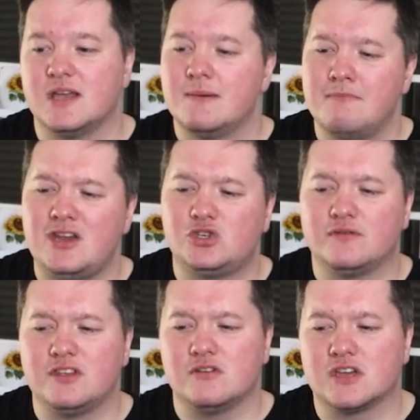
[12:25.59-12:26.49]
Make sure that
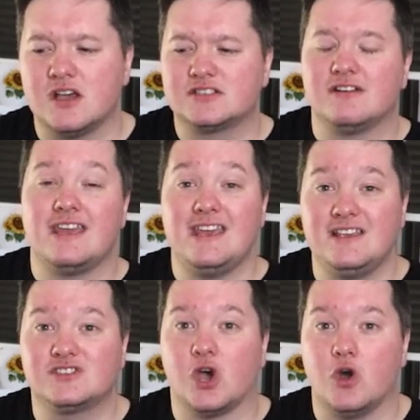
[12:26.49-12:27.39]
your cursor
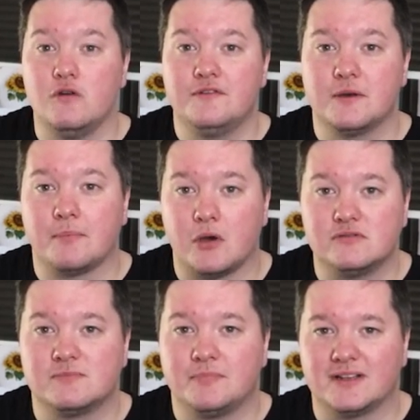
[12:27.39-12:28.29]
is over the post
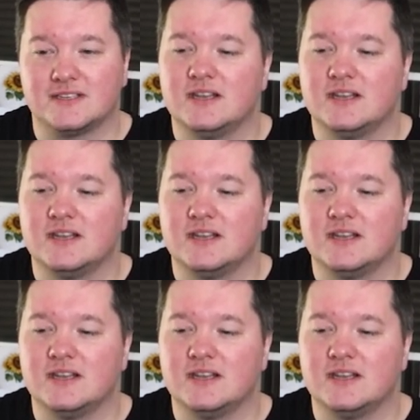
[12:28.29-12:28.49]
button.